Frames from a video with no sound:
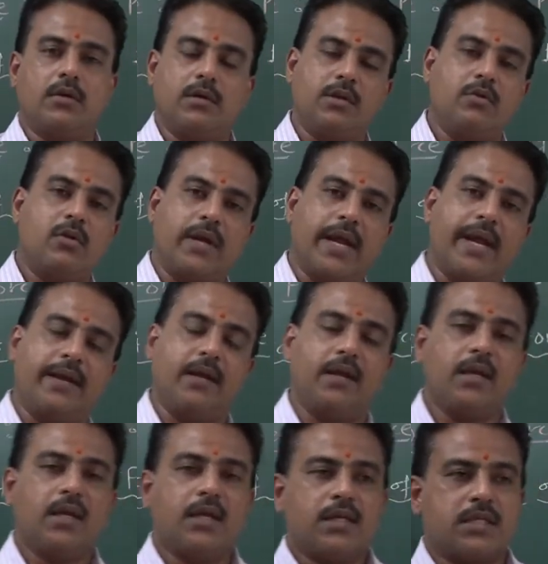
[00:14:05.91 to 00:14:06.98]
in your
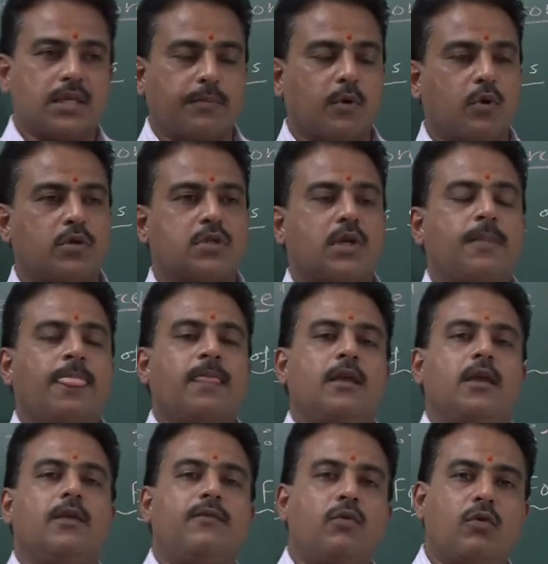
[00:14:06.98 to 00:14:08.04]
hand,
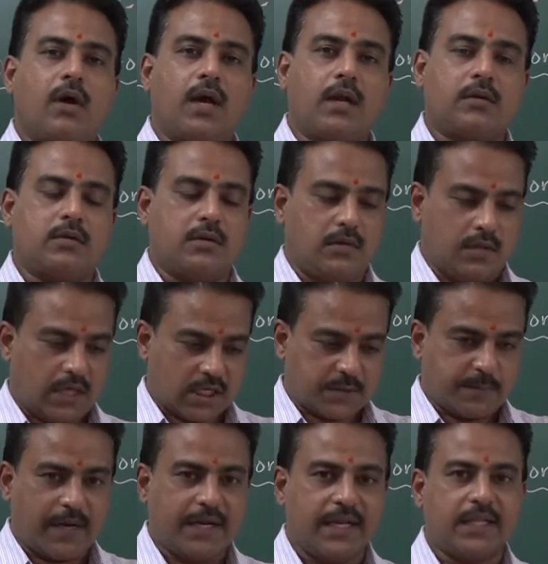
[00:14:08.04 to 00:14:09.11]
suppose if you are
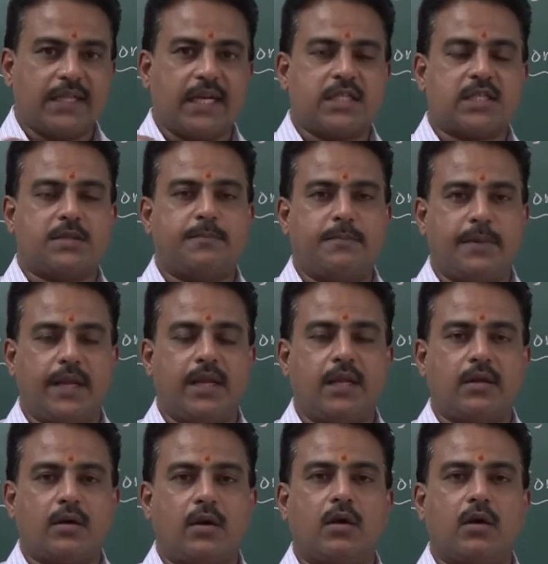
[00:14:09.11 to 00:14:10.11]
expanding that spring,